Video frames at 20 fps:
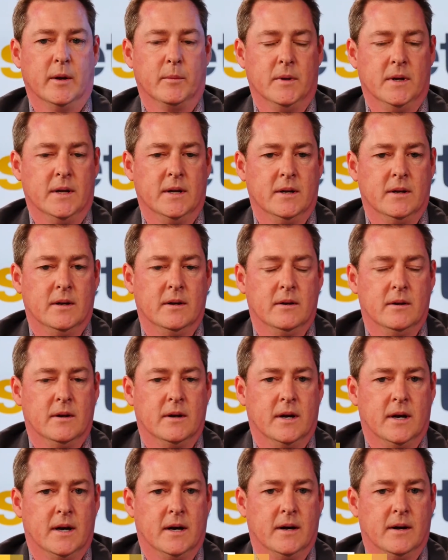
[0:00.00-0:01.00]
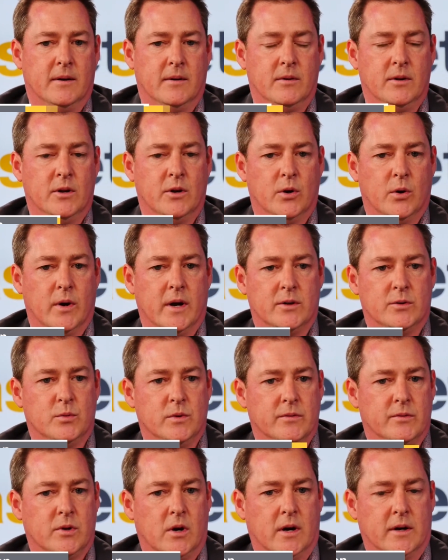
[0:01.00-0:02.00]
I mean, as
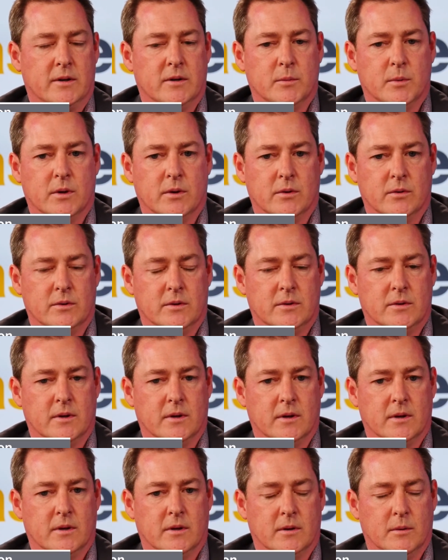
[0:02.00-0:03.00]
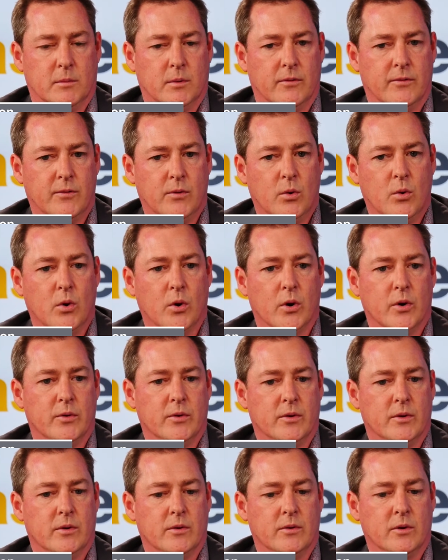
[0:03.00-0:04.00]
we've talked about before,
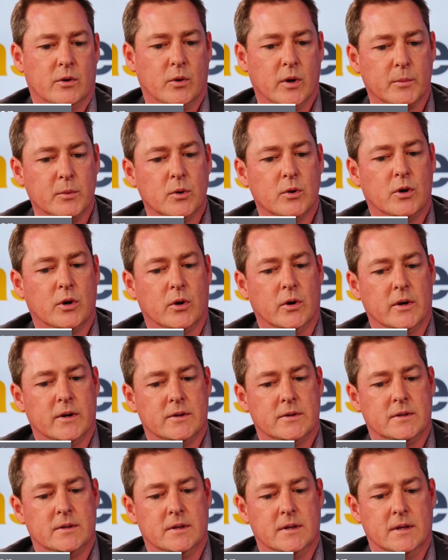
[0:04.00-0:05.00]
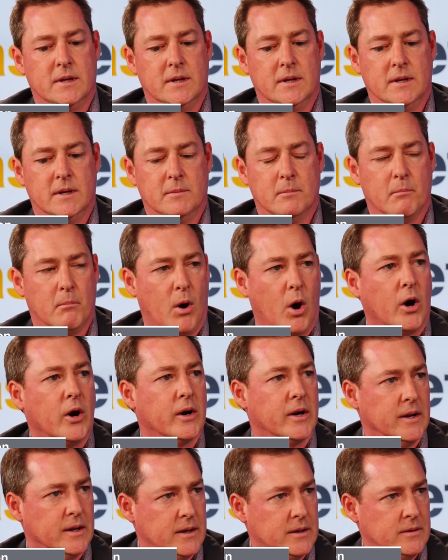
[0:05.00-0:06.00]
the cryptocurrency
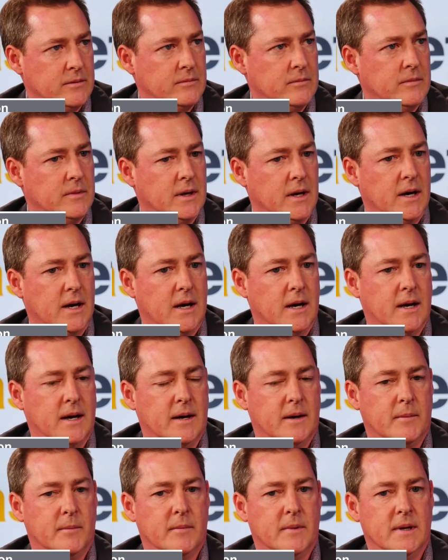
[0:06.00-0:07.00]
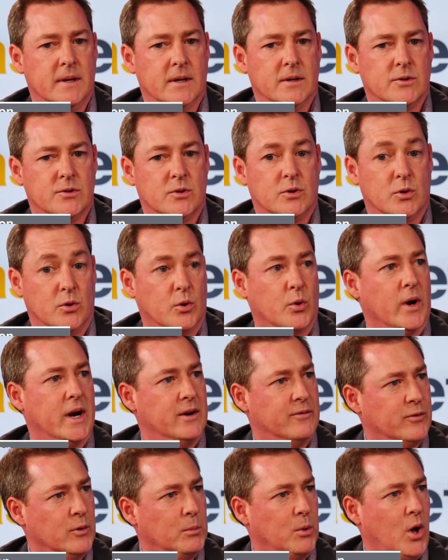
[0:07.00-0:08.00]
market is
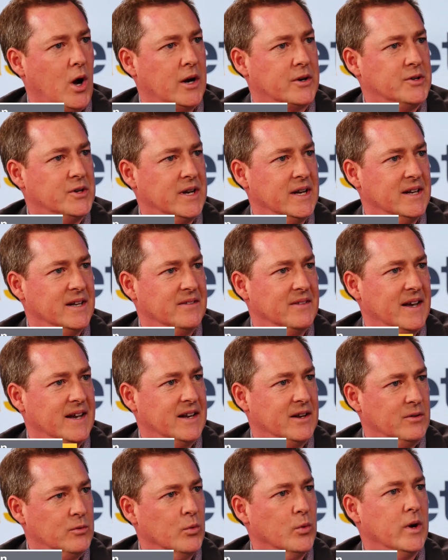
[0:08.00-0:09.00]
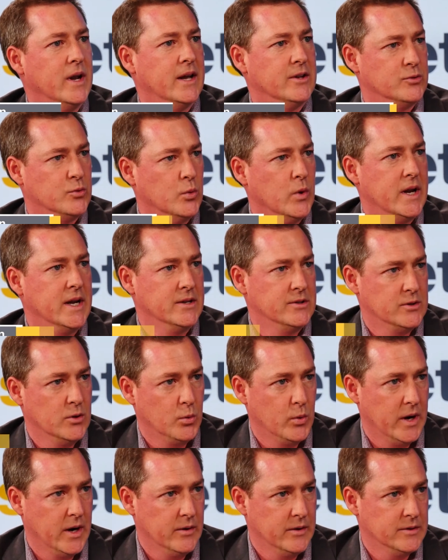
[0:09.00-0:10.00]
great for blockchain in that it has raised
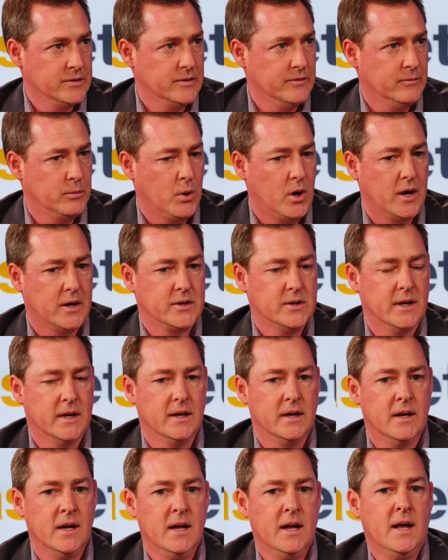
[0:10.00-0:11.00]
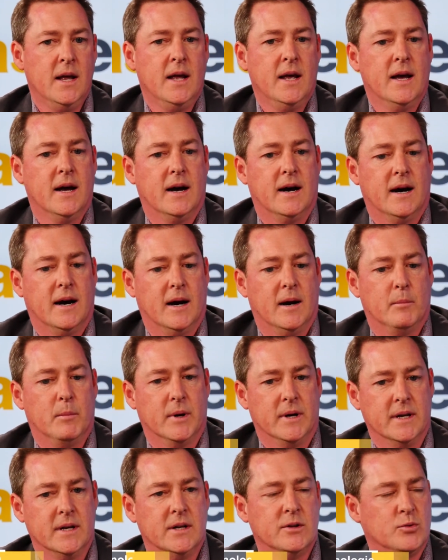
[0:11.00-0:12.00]
awareness of blockchain.
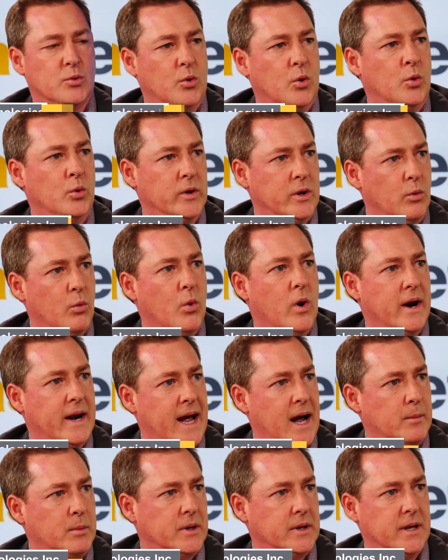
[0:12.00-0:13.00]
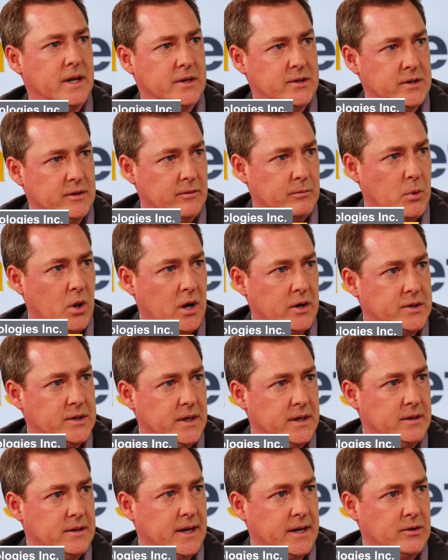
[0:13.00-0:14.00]
But it is only one application of
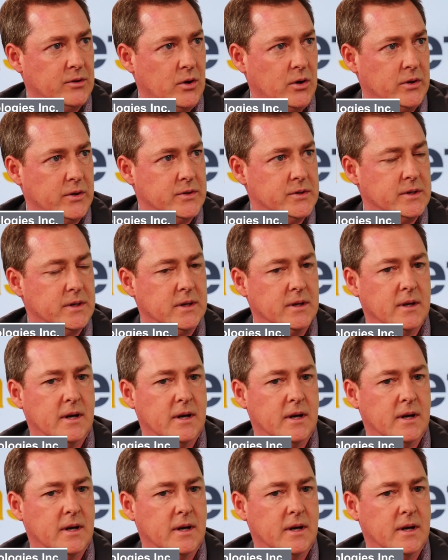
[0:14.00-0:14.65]
blockchain technology.